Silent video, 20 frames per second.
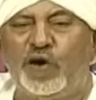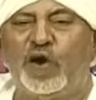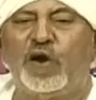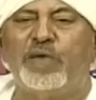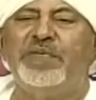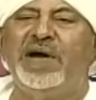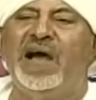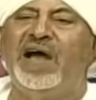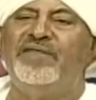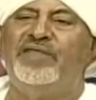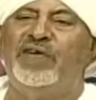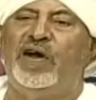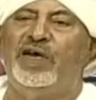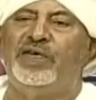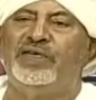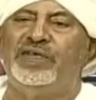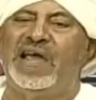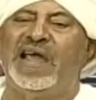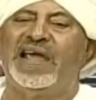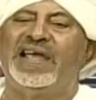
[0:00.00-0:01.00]
or
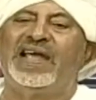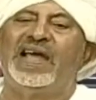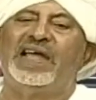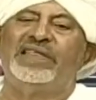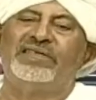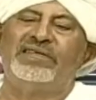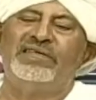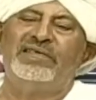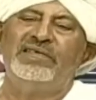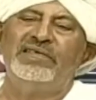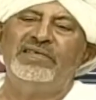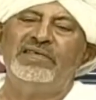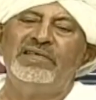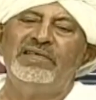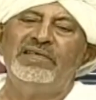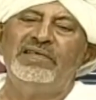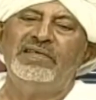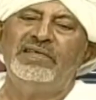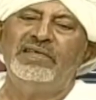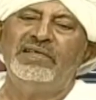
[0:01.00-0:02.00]
bivowel, like cup,
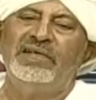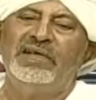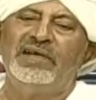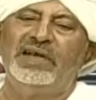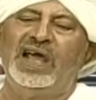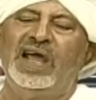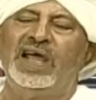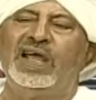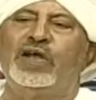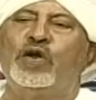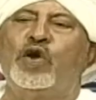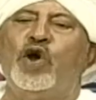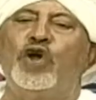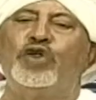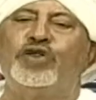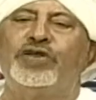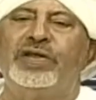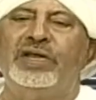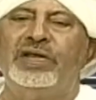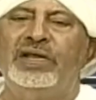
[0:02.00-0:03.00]
like
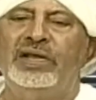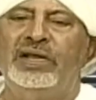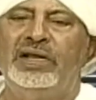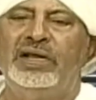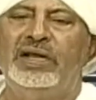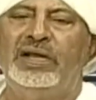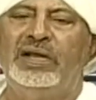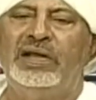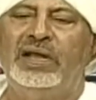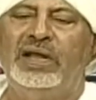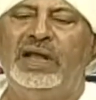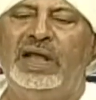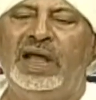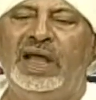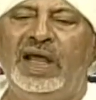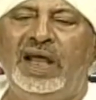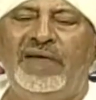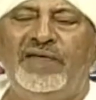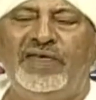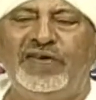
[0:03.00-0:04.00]
cot.
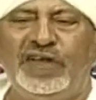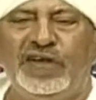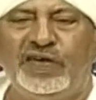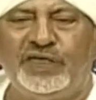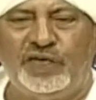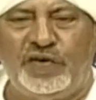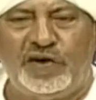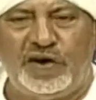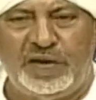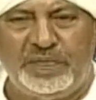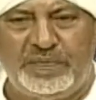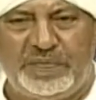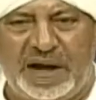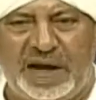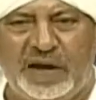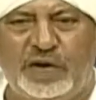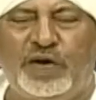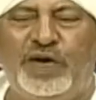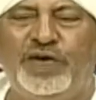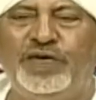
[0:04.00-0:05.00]
If it is followed by
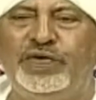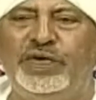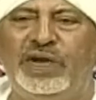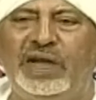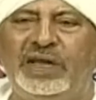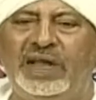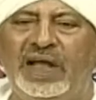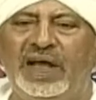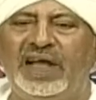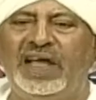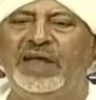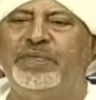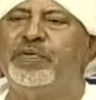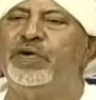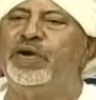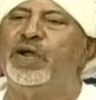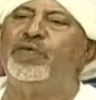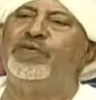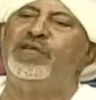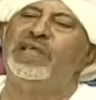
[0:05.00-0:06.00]
a consonant, again
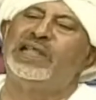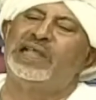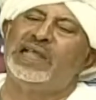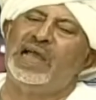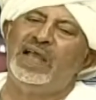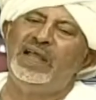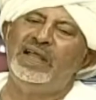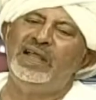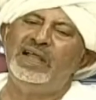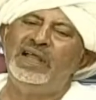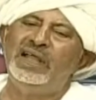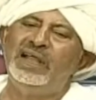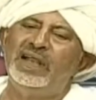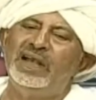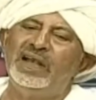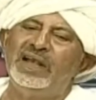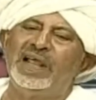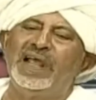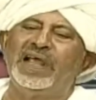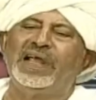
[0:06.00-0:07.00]
pronounce it ka,
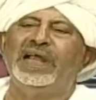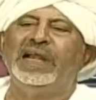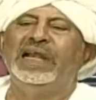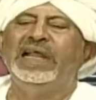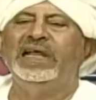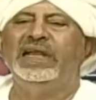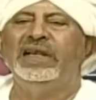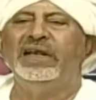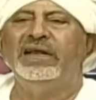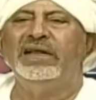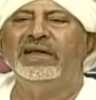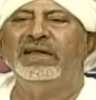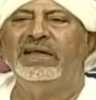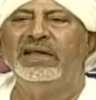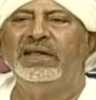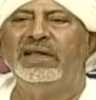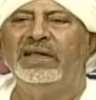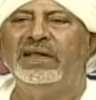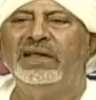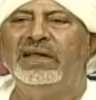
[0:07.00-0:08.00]
like clean,
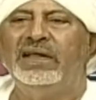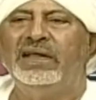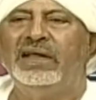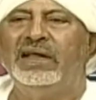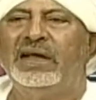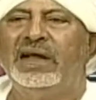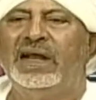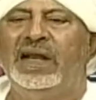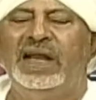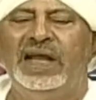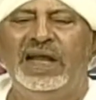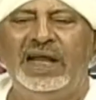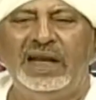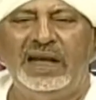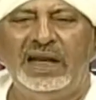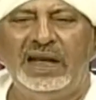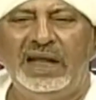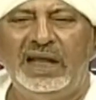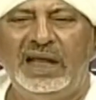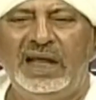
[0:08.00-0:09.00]

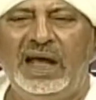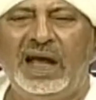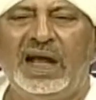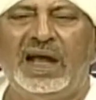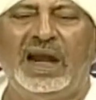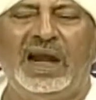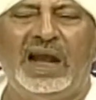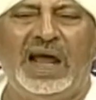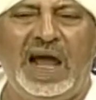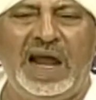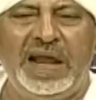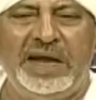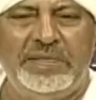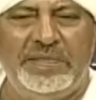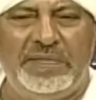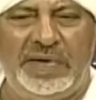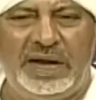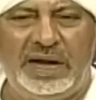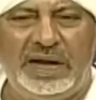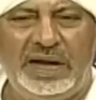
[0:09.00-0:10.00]
clean,
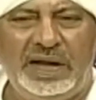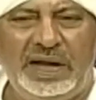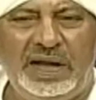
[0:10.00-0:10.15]
climb.